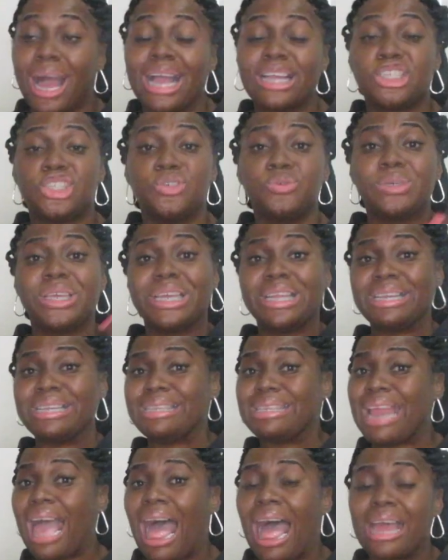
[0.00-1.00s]
guys, you
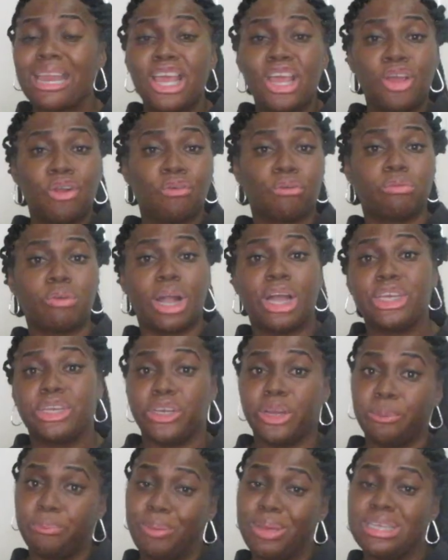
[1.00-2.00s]
cannot
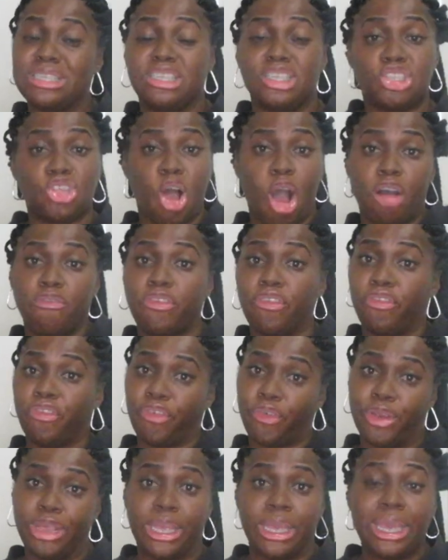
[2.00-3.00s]
run your business off of
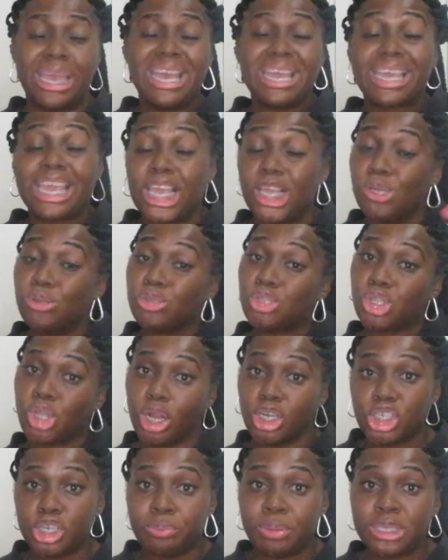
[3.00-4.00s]
free. Can you
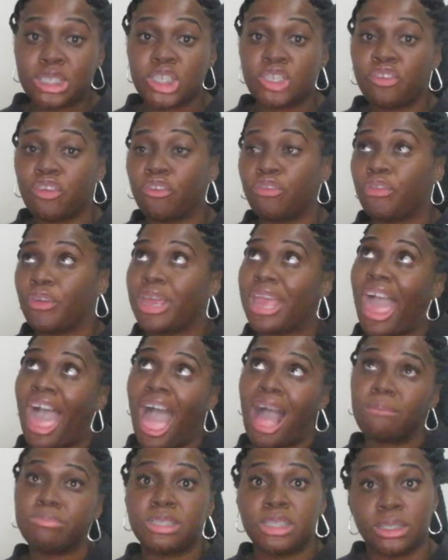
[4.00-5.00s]
start your business for free?
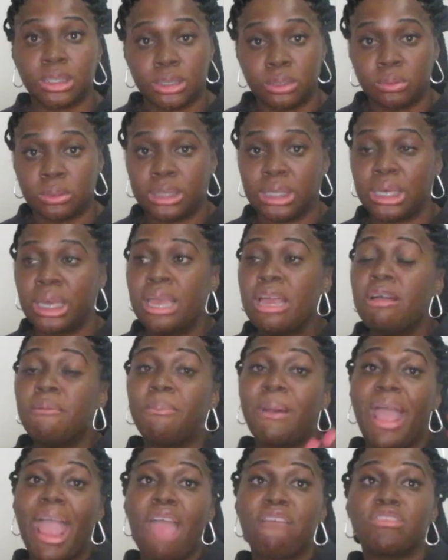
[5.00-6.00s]
Absolutely.
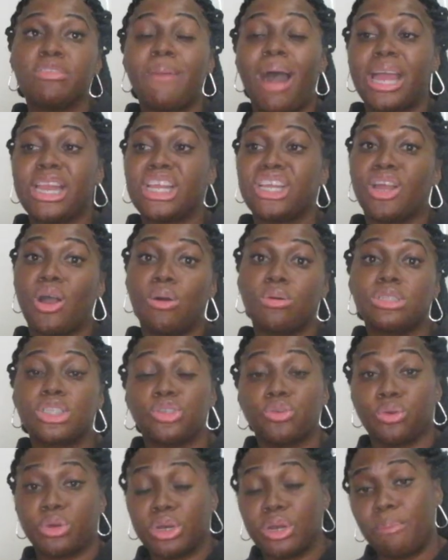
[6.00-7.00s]
But everybody knows
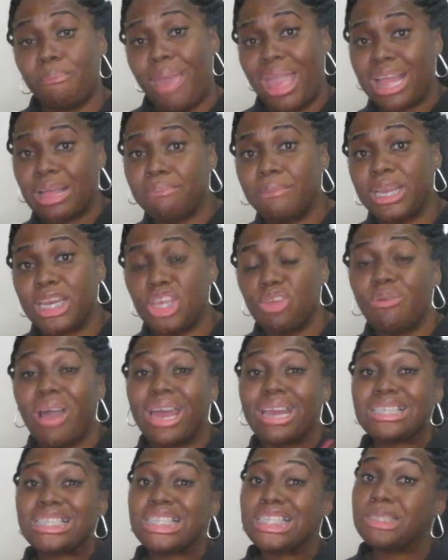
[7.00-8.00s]
in order to make money, you
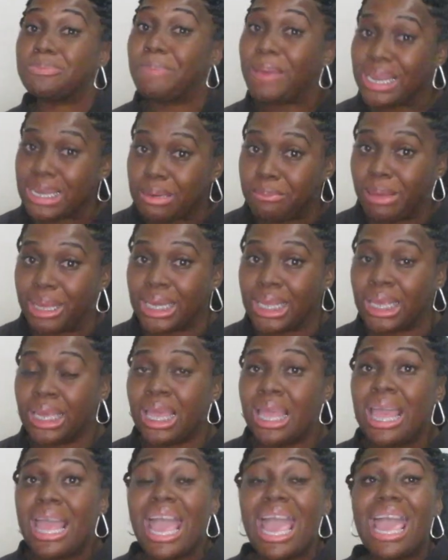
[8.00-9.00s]
got to spend money.
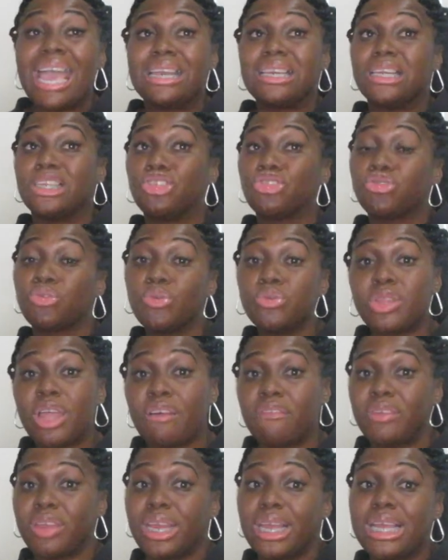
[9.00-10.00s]
And the truth
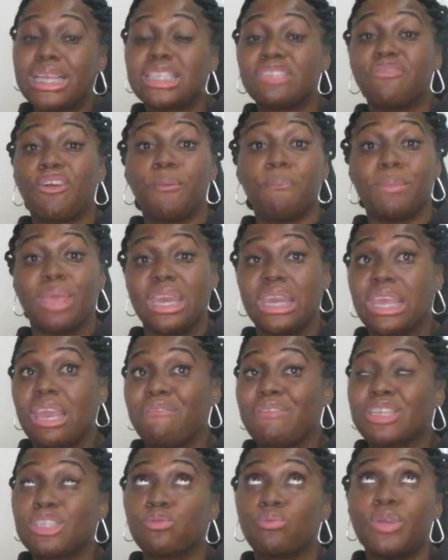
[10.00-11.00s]
of it is, for many
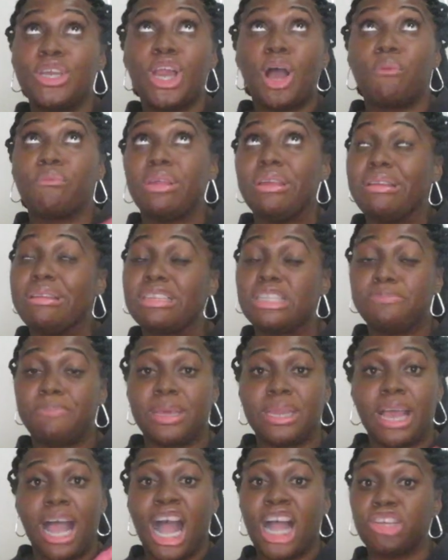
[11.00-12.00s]
of us, we don't need to
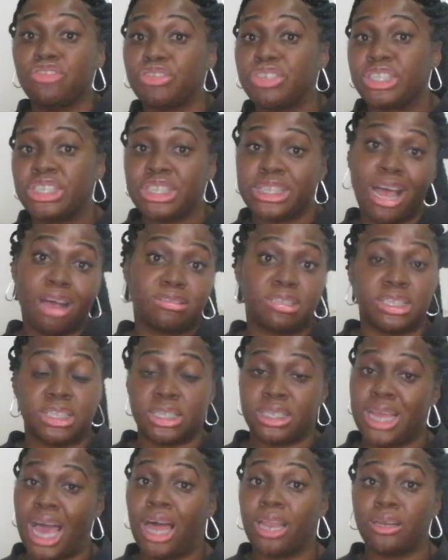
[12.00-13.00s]
spend hundreds and
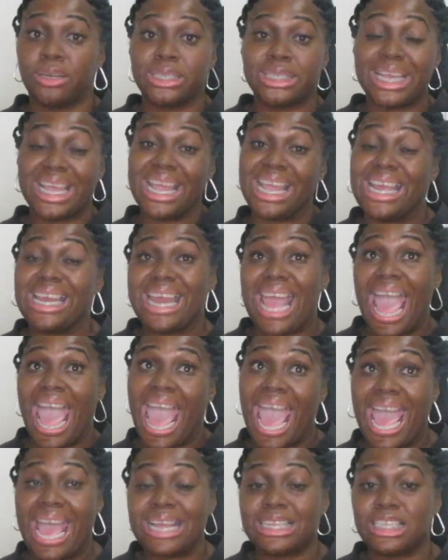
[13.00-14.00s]
thousands of dollars in
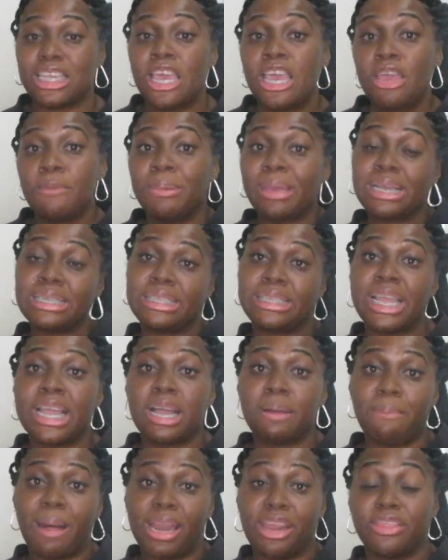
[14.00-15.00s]
ads. Because
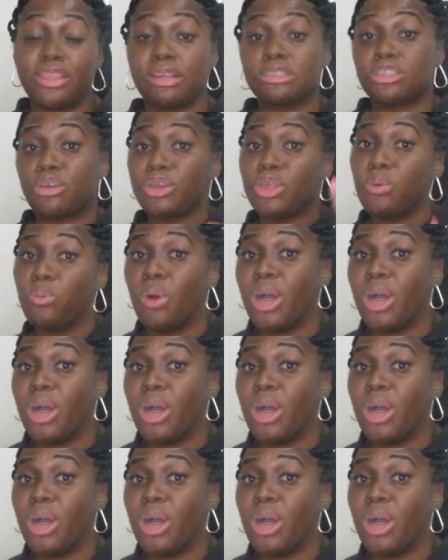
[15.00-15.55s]
think about it, there's only